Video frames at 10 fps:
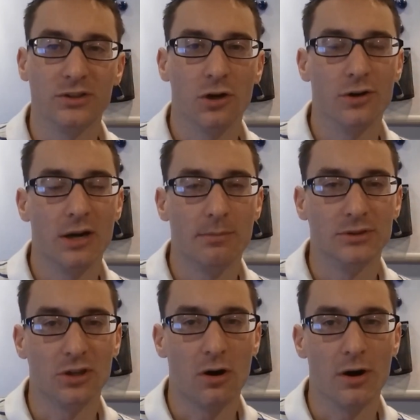certain
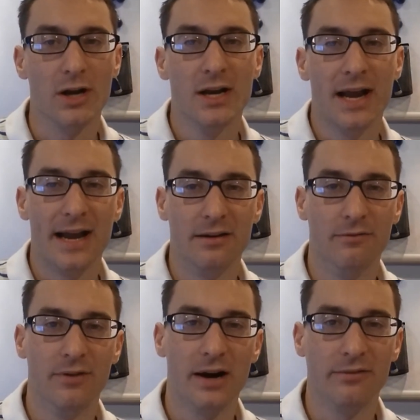numbers are and
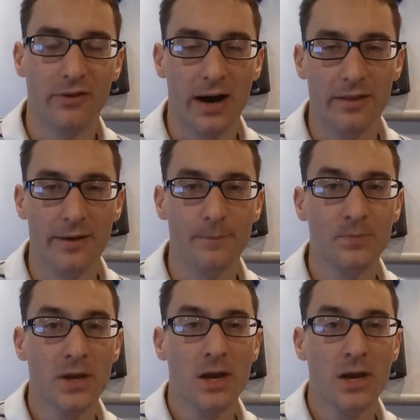to verify them.